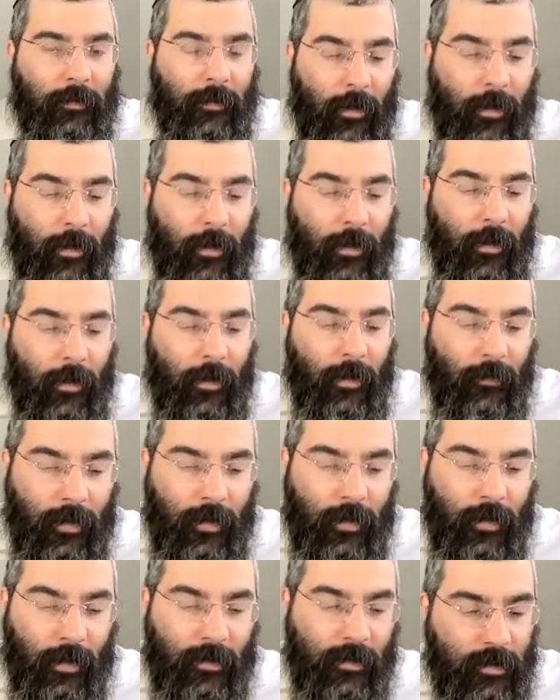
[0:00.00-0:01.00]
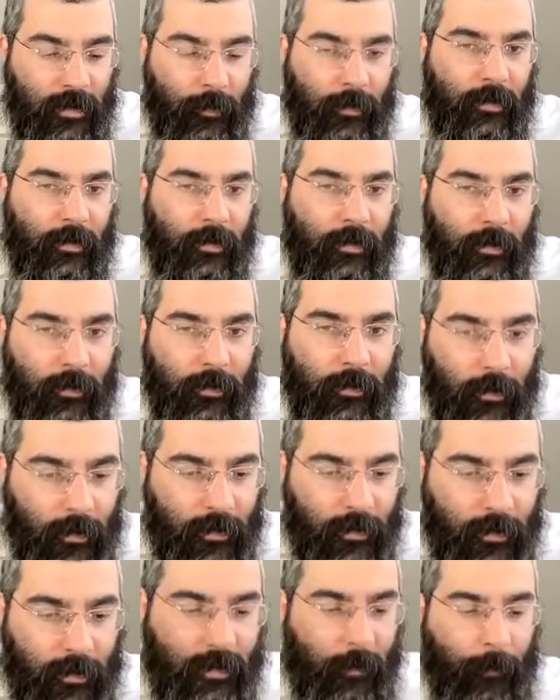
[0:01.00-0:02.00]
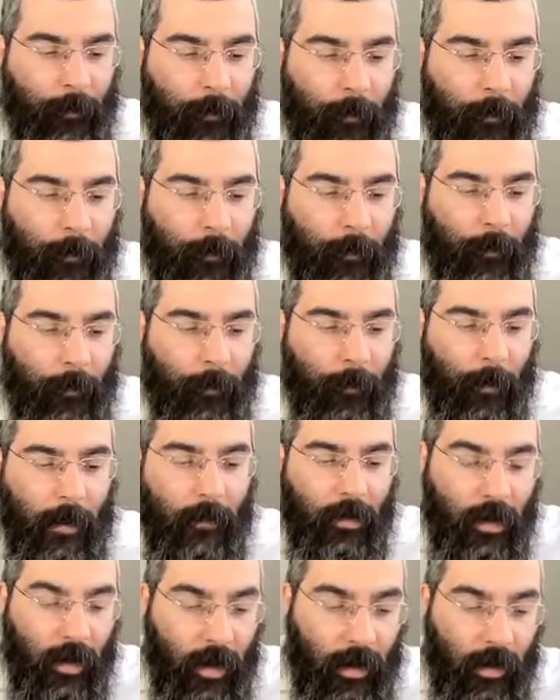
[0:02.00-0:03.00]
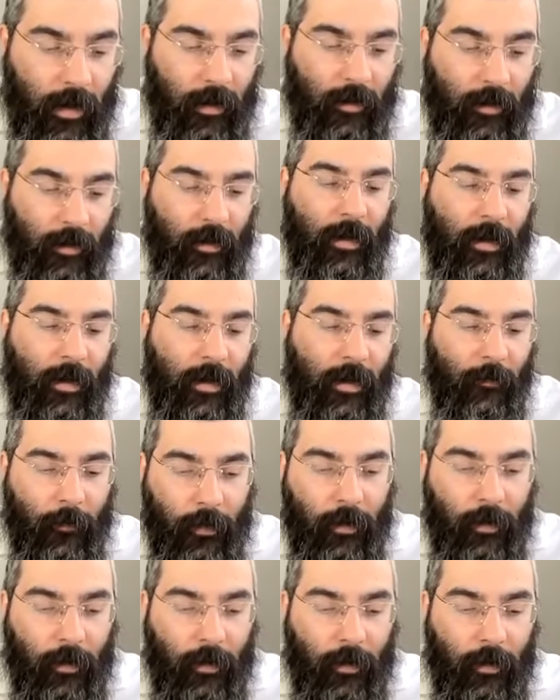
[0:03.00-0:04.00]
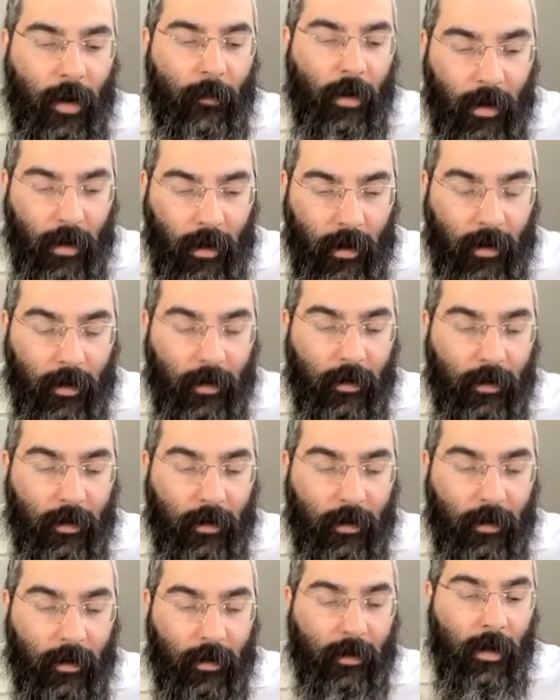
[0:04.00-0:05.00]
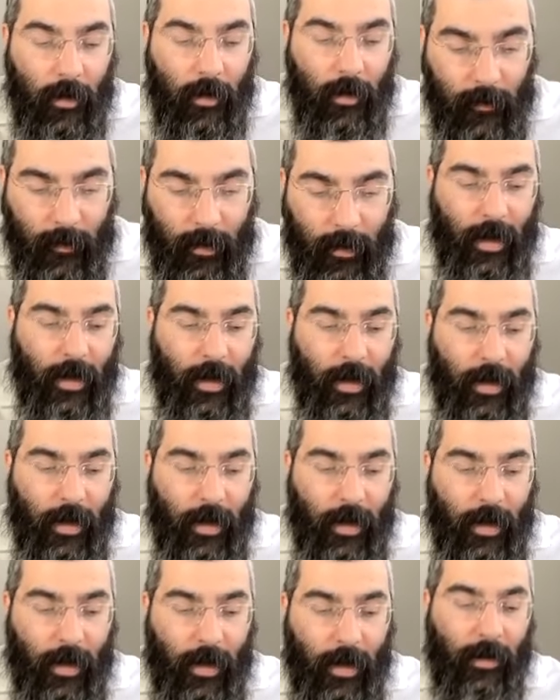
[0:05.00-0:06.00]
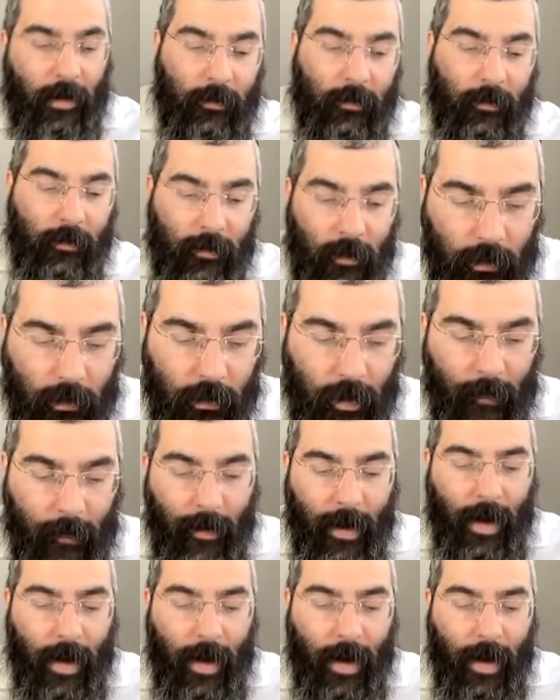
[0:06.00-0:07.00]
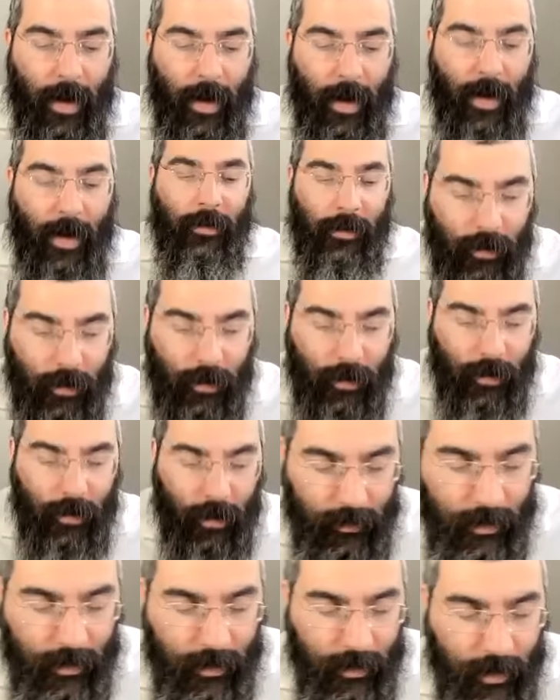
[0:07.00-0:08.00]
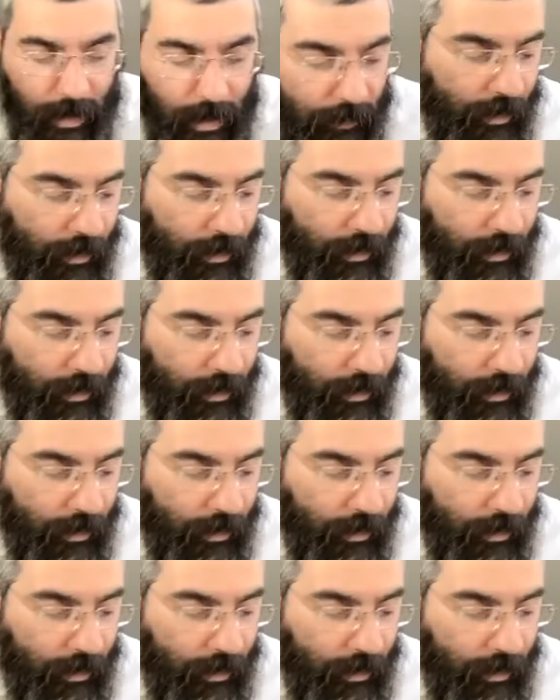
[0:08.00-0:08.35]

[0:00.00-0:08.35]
ultimately everything is the deepest source. It's all the same. And therefore, hamoyach, the mind, who hamargish called